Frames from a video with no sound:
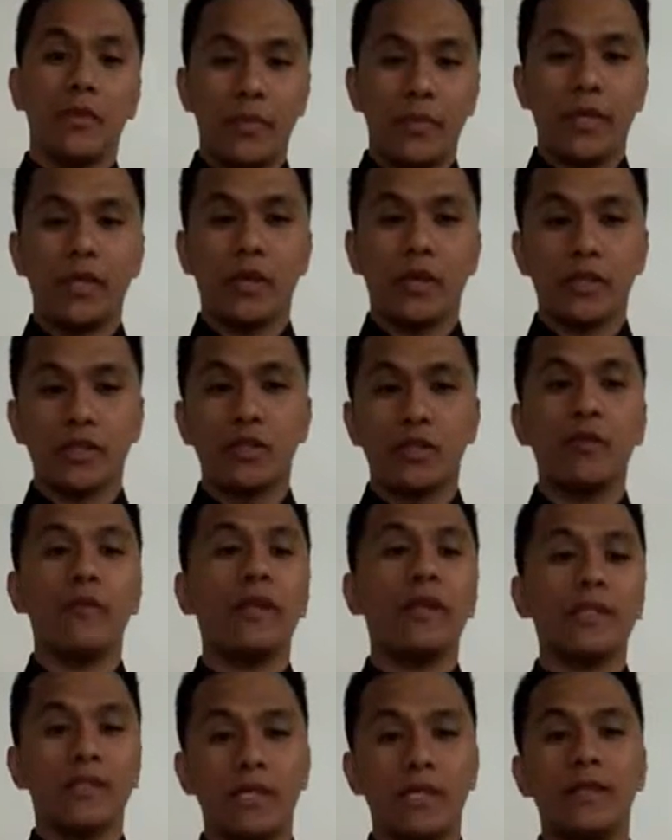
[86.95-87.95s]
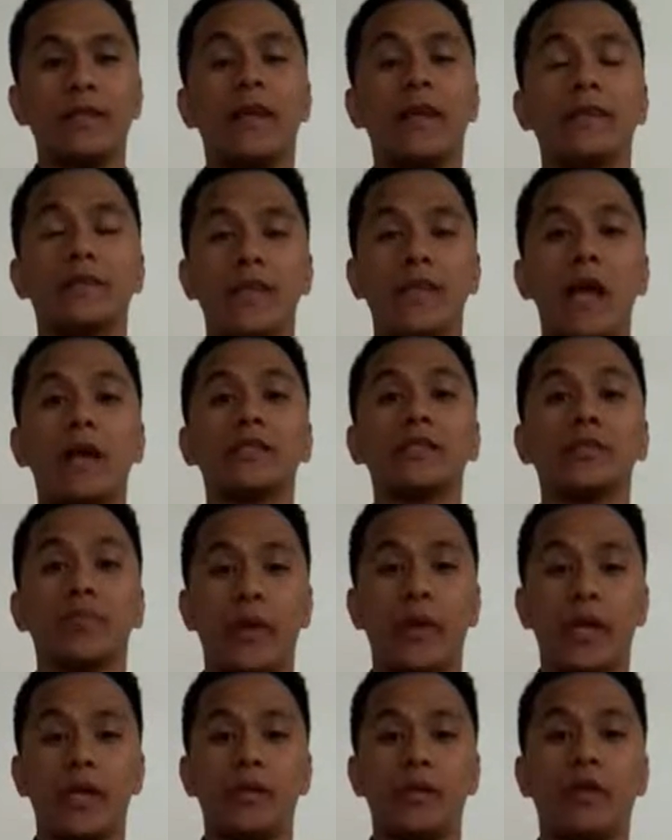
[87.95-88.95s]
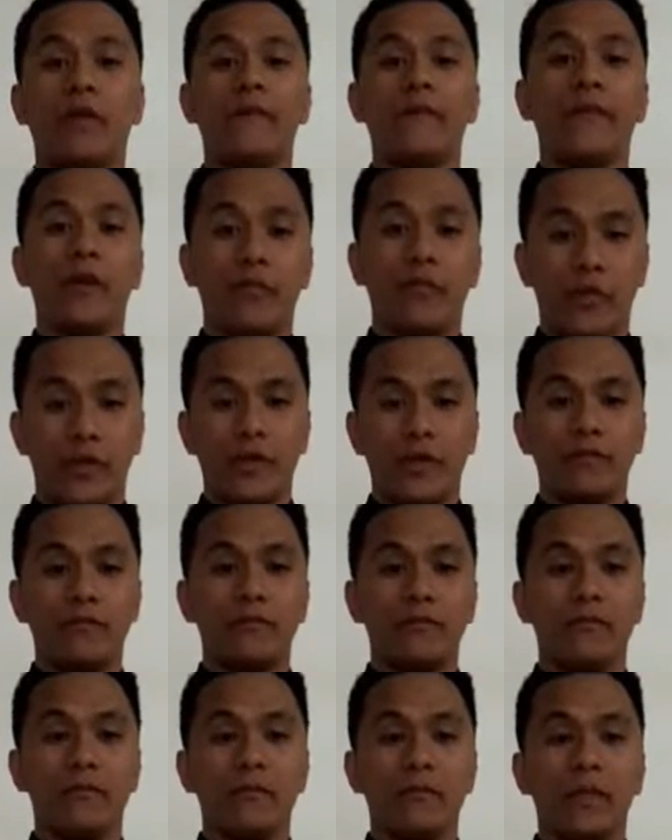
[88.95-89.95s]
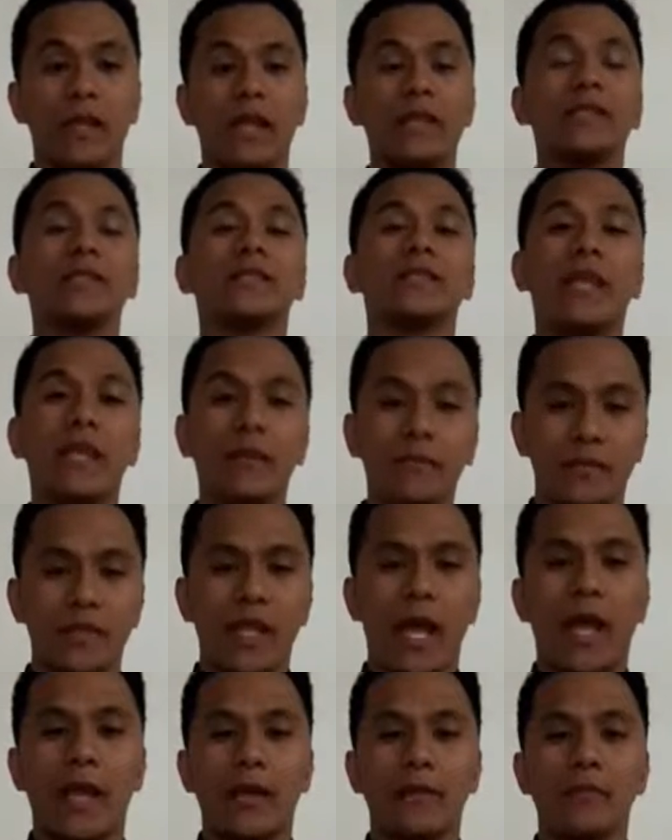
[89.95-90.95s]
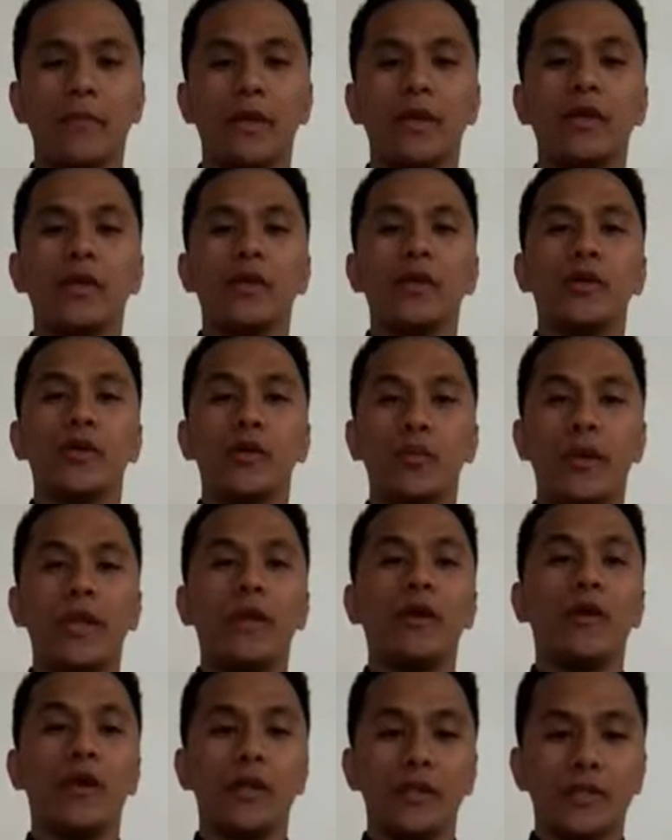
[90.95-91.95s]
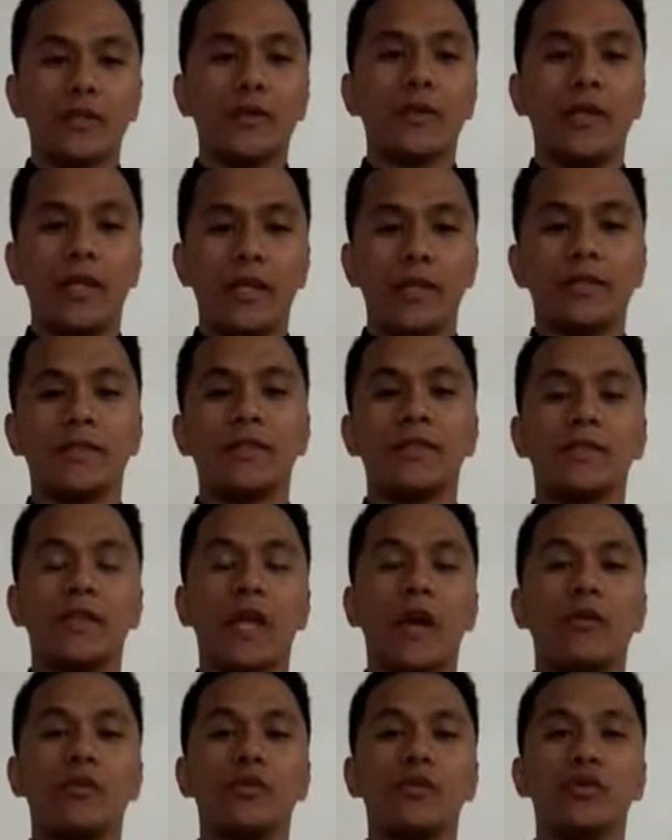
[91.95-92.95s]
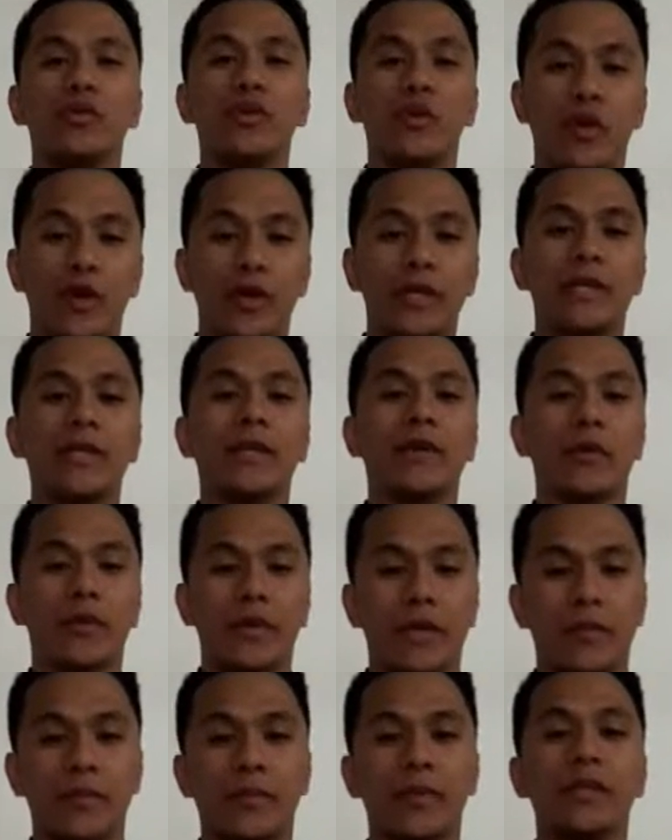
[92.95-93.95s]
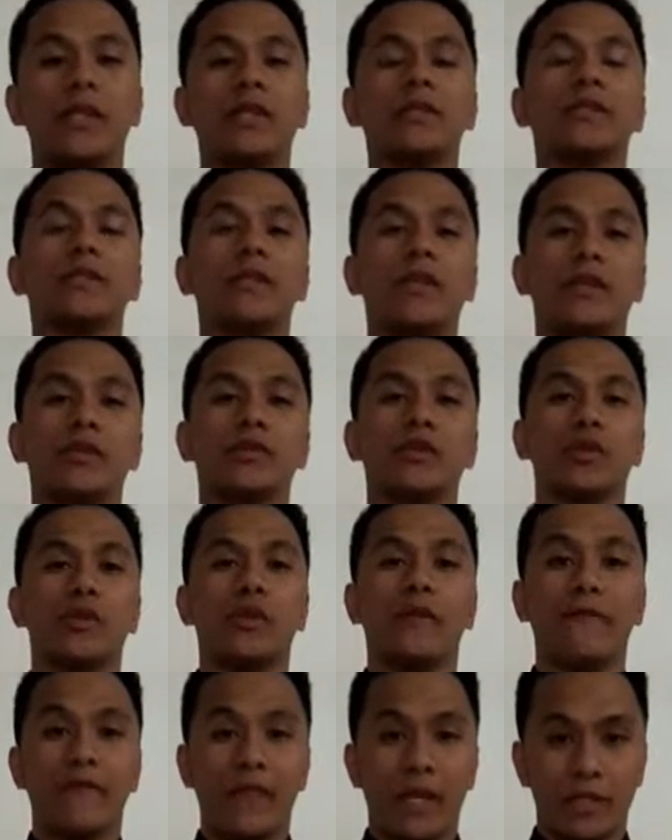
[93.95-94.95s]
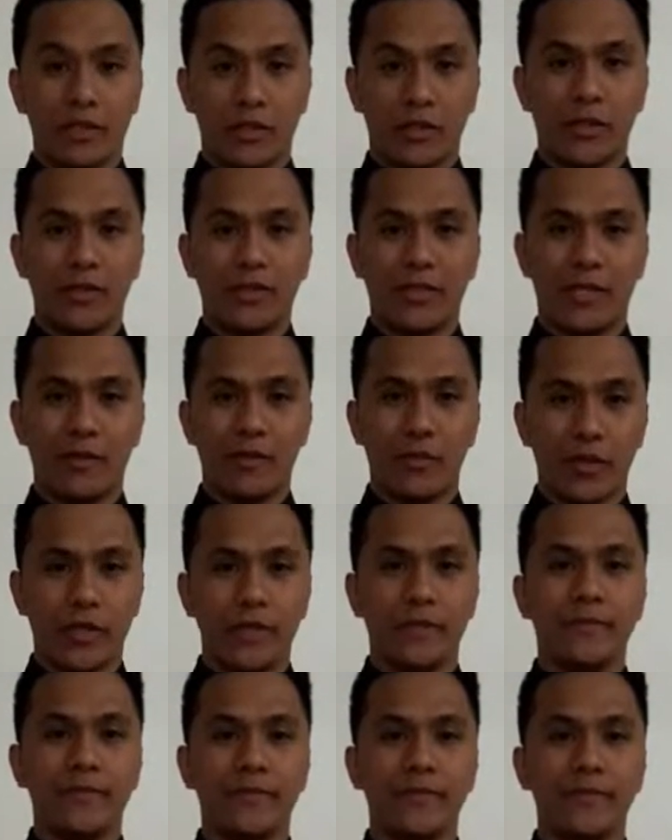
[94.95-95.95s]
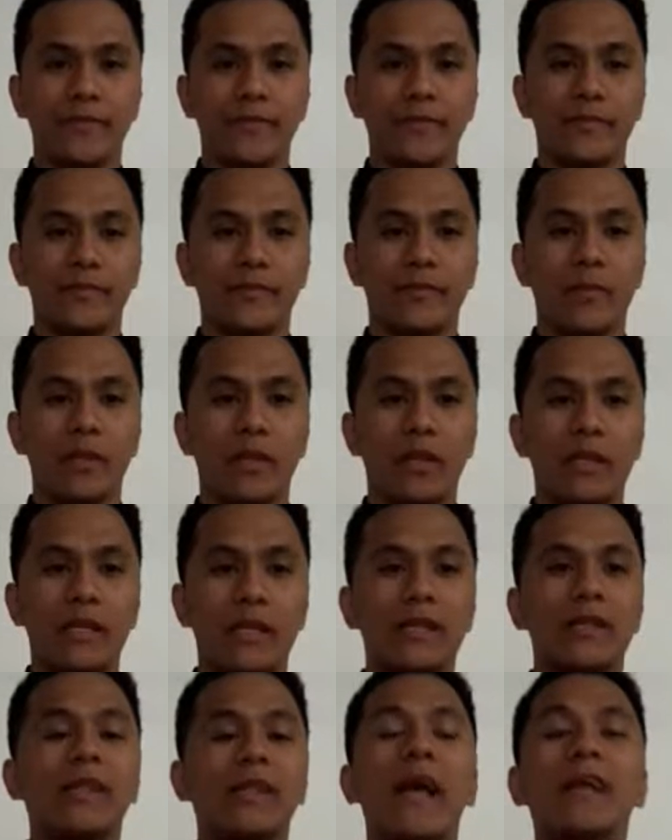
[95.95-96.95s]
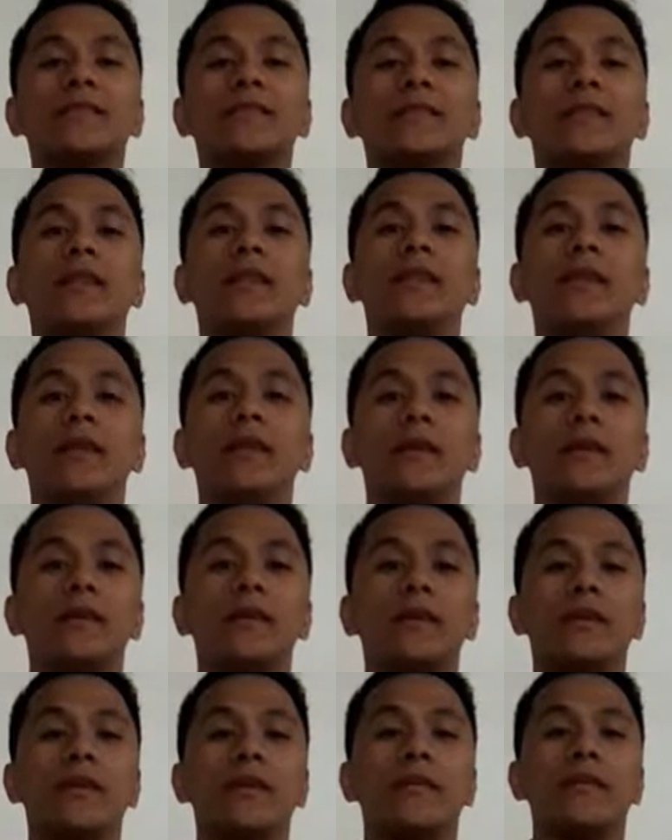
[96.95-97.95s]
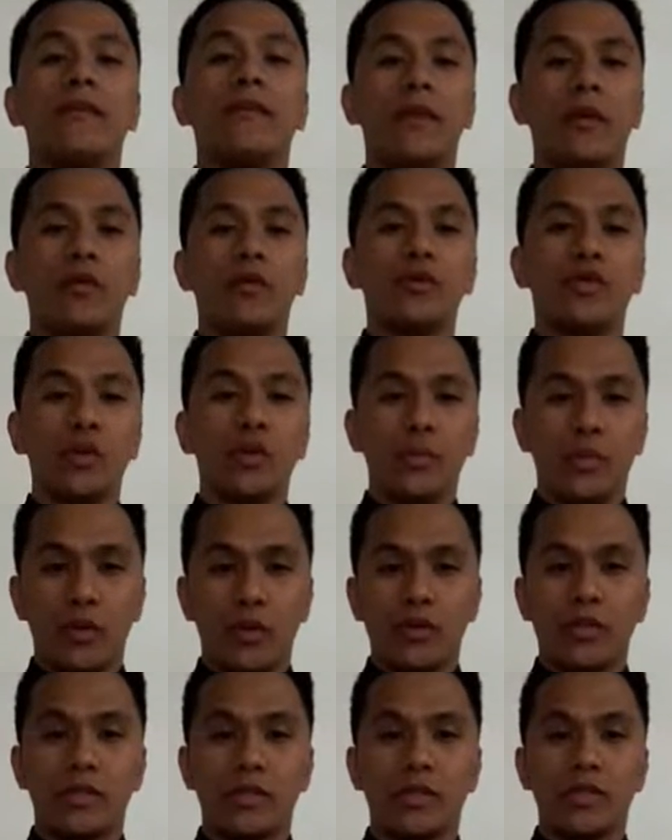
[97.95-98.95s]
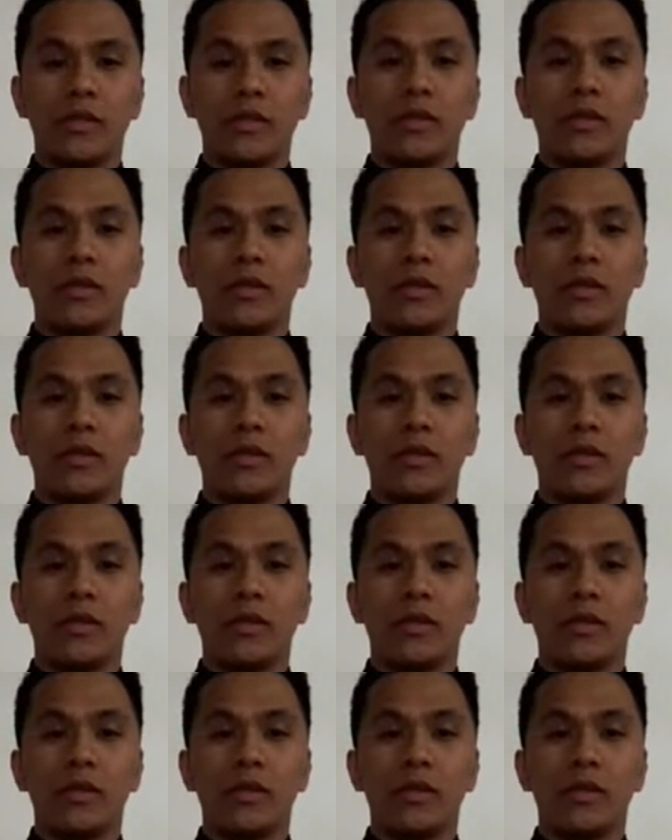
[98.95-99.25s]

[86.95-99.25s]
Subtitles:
Because you will see the exact spelling of the word. At the same time, you may also hear the sound or the correct pronunciation of that certain word. Lastly, the audiobooks